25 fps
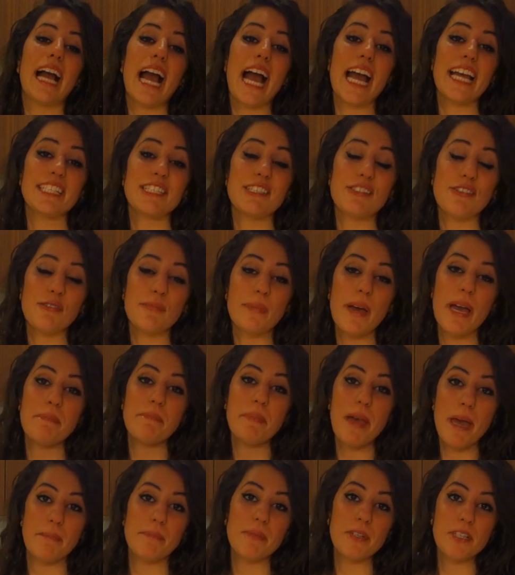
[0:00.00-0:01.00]
Guys, so my
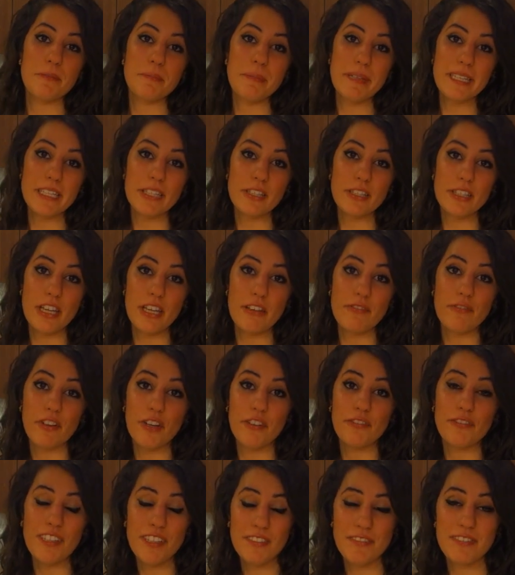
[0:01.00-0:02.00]
pepper's been cooking
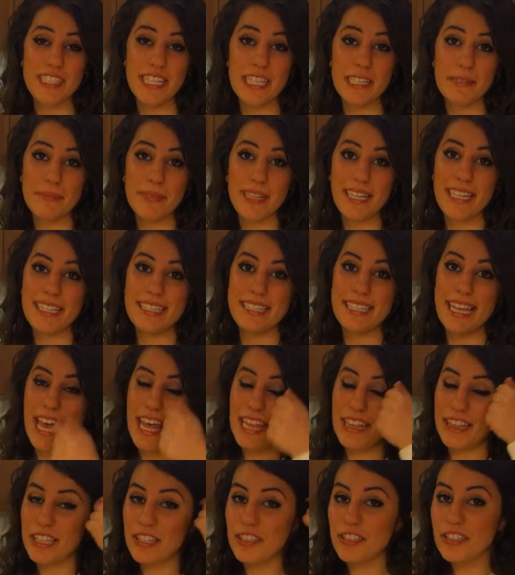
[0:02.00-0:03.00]
for 15 minutes
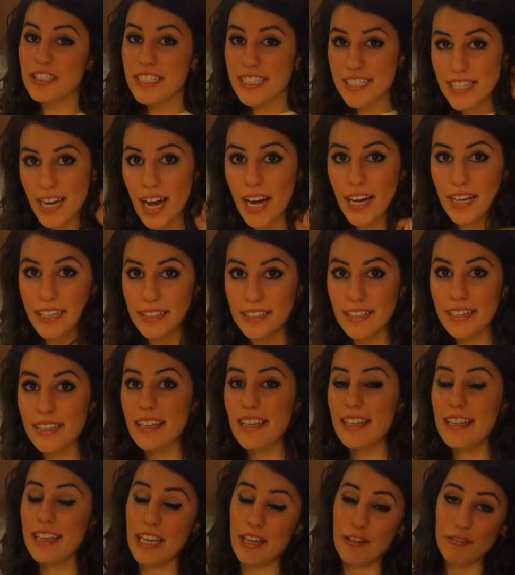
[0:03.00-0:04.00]
and they're done.
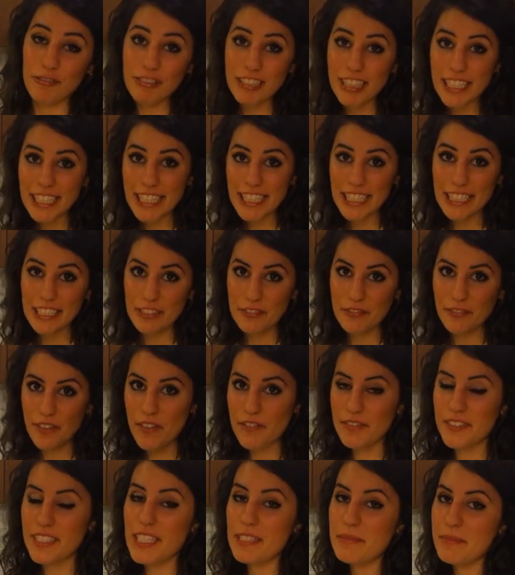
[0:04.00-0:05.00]
They only needed
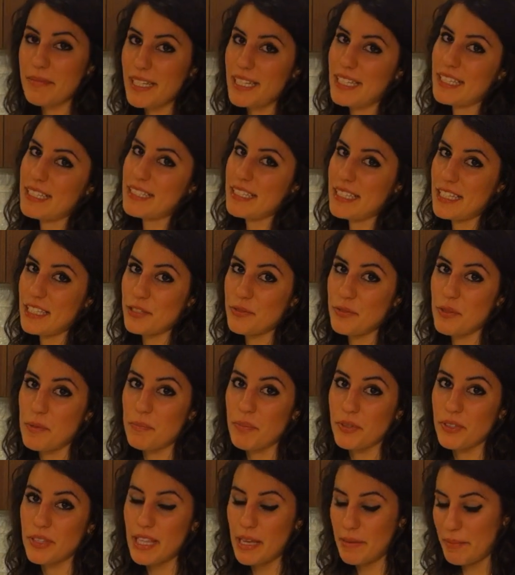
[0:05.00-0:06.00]
15 minutes since we
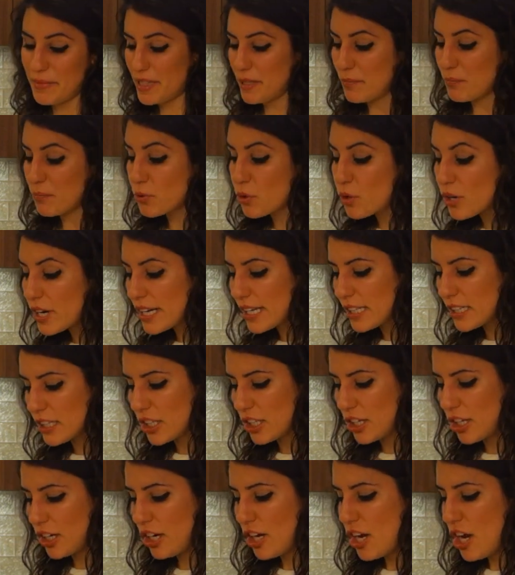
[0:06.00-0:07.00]
put them in the
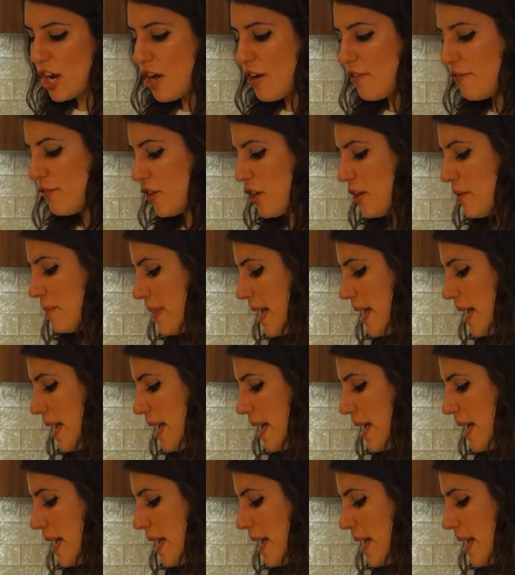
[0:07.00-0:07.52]
broiler for